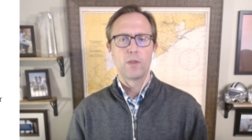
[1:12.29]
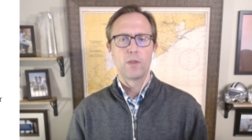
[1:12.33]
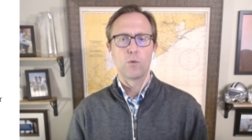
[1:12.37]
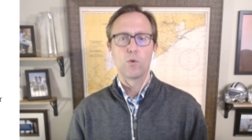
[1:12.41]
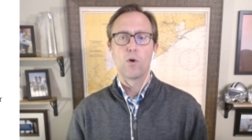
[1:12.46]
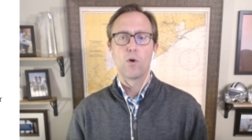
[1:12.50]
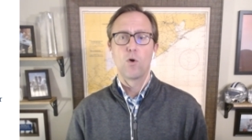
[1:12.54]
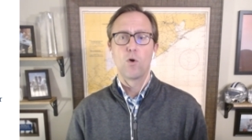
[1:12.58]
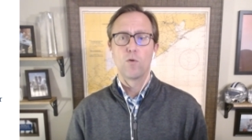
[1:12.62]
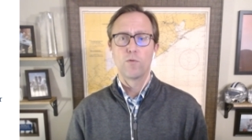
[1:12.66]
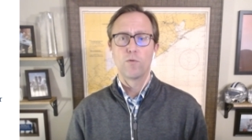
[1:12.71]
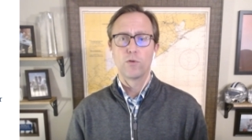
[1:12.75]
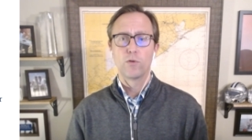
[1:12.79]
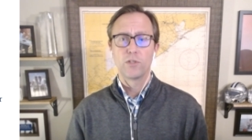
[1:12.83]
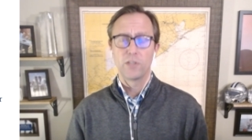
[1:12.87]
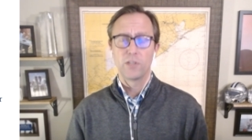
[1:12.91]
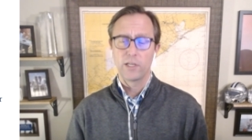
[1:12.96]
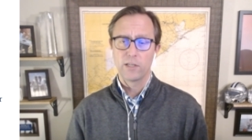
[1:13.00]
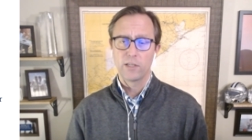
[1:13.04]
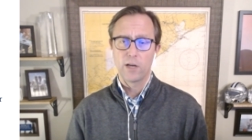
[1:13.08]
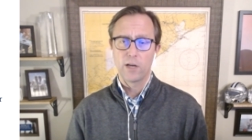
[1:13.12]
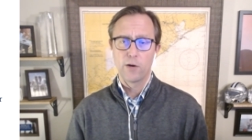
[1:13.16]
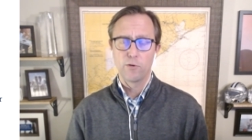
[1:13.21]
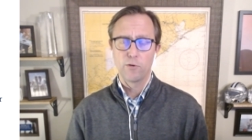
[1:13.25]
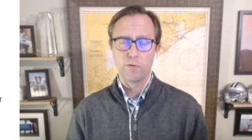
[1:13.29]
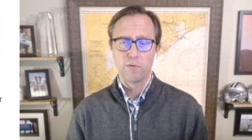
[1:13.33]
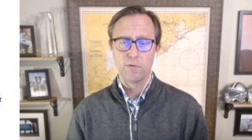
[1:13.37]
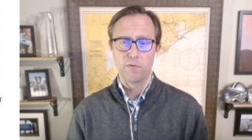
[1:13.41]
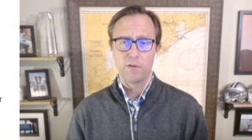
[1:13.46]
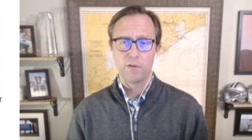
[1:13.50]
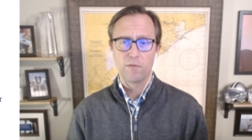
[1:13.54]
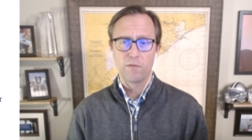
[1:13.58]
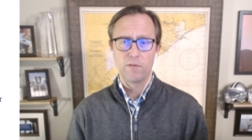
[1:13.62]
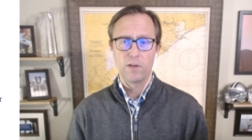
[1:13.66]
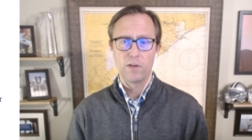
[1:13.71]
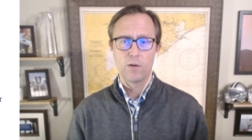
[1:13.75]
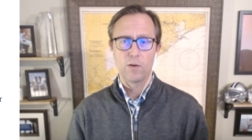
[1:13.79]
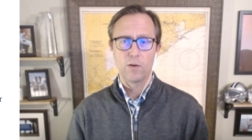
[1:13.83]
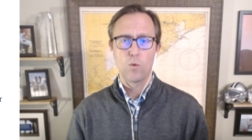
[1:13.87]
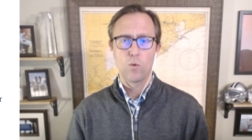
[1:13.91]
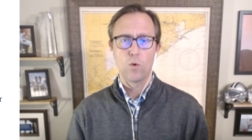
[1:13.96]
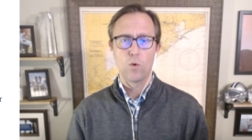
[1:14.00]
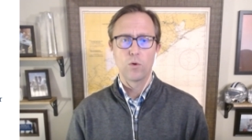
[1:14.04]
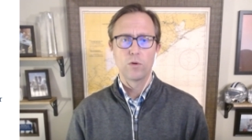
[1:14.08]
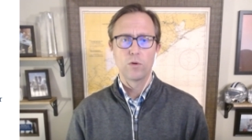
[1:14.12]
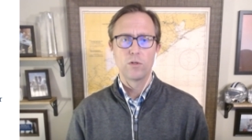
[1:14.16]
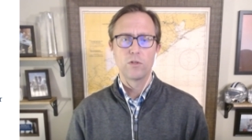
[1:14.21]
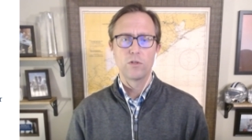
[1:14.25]
There were over 650
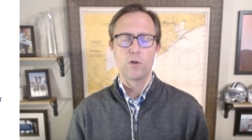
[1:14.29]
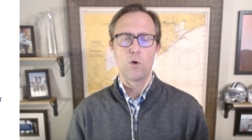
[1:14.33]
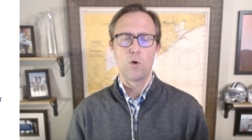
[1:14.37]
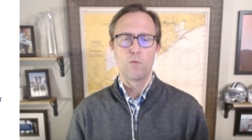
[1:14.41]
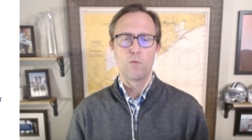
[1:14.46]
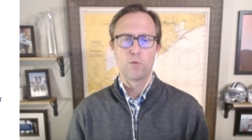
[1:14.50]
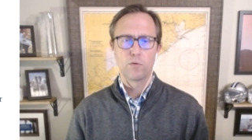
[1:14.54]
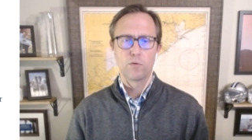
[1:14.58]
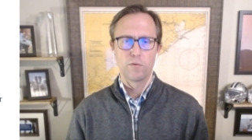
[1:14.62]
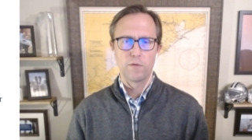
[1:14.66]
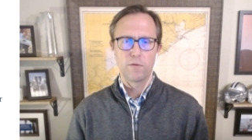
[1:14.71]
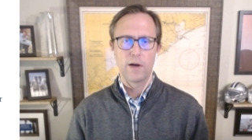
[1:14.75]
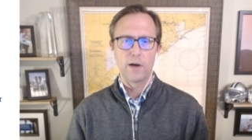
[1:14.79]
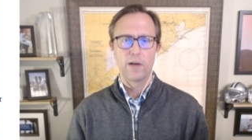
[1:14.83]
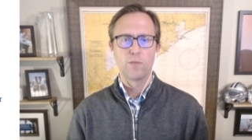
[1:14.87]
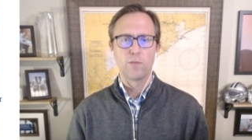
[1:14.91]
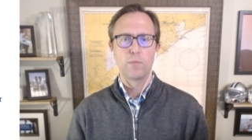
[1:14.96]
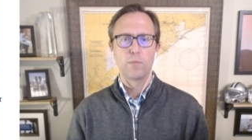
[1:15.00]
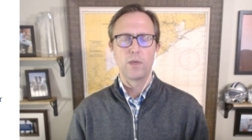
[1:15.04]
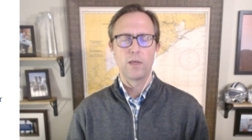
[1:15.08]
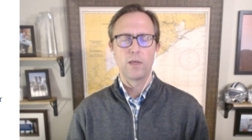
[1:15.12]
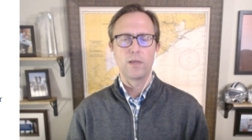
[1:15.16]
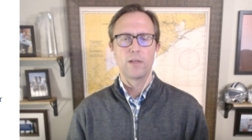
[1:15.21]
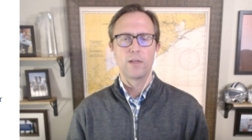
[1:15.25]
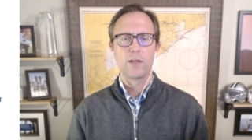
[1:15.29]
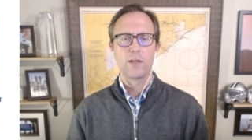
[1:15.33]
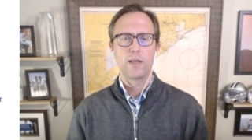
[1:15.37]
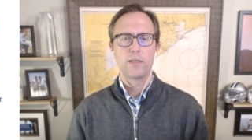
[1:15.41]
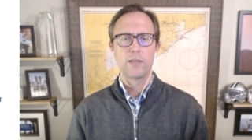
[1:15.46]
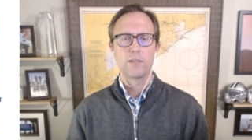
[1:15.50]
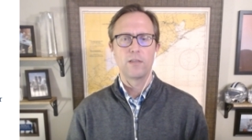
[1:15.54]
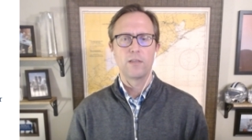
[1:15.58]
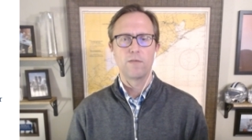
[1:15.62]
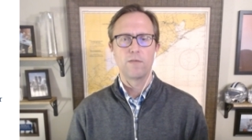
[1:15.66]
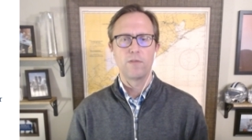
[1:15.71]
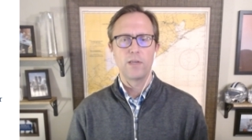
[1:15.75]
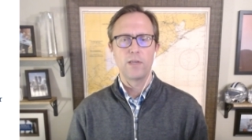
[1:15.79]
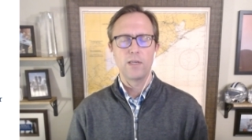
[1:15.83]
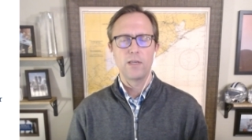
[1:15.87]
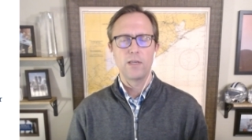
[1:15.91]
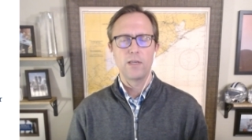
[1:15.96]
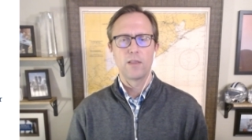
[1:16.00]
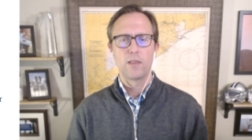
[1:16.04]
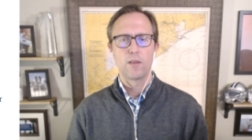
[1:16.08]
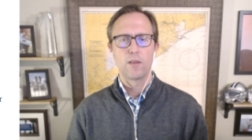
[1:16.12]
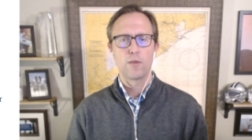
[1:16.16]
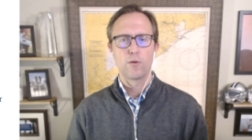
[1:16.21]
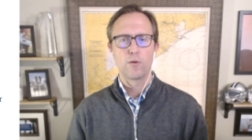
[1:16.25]
awards, over 5 million in
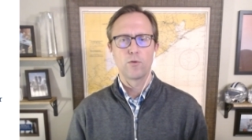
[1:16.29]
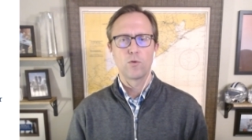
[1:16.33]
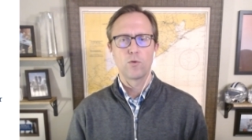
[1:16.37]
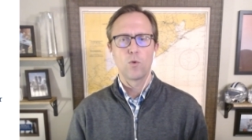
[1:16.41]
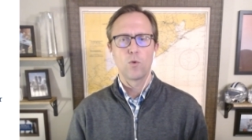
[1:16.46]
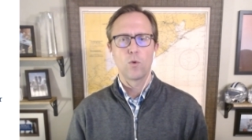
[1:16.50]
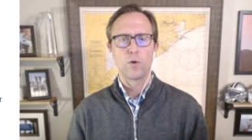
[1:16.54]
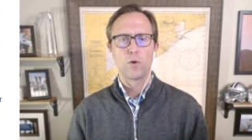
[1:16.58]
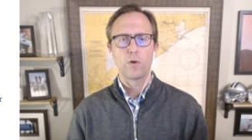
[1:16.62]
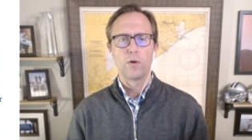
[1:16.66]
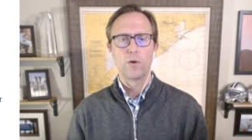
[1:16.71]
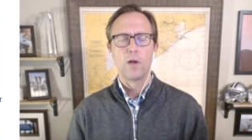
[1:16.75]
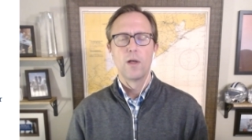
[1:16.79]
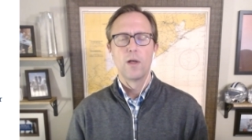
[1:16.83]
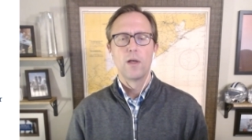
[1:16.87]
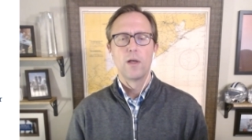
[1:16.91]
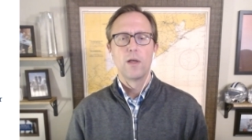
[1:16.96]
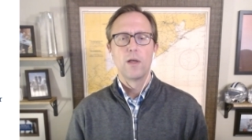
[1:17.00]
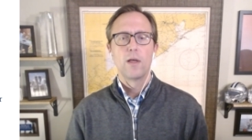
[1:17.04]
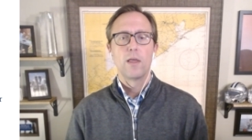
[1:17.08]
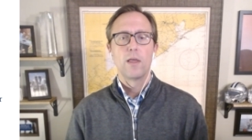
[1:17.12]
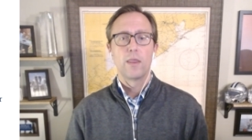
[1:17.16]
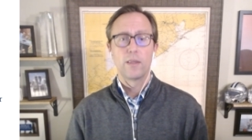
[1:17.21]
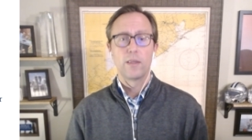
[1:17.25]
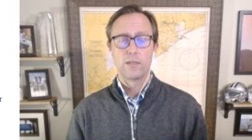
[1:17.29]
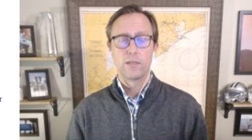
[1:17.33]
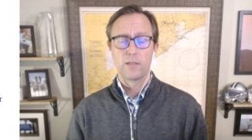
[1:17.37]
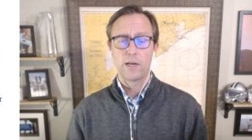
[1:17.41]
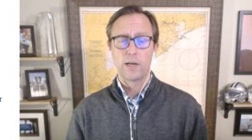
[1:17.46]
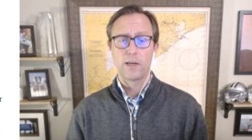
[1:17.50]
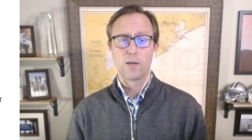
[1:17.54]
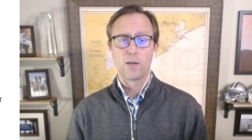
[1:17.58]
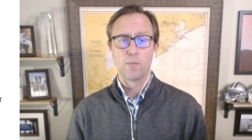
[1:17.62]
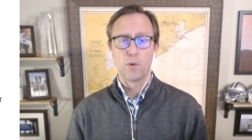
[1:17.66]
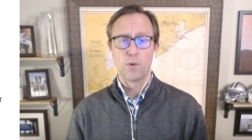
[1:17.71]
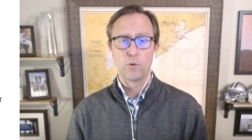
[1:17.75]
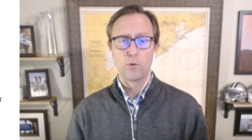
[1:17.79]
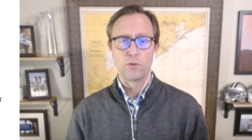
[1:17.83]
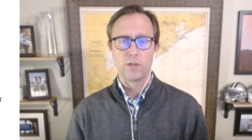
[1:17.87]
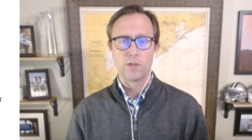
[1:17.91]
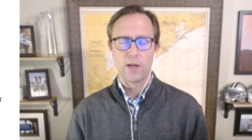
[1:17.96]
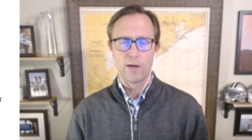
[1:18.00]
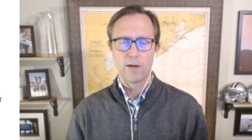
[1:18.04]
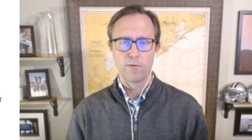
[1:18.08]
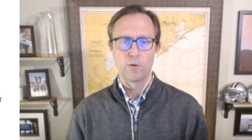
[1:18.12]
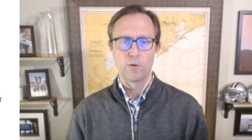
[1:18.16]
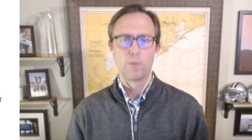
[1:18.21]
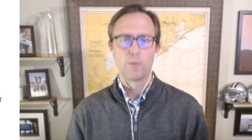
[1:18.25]
ACV in the third quarter, the second
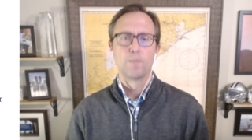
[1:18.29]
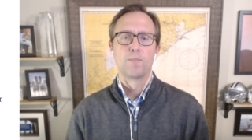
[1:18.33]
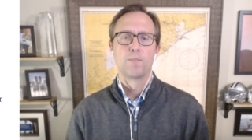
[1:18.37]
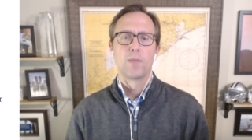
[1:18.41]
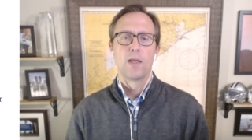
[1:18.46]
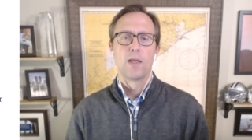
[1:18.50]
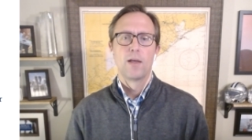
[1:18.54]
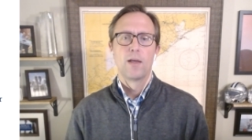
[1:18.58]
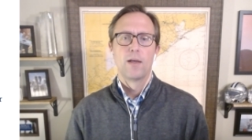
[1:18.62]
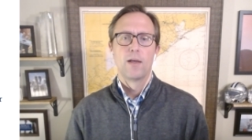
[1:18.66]
most ever.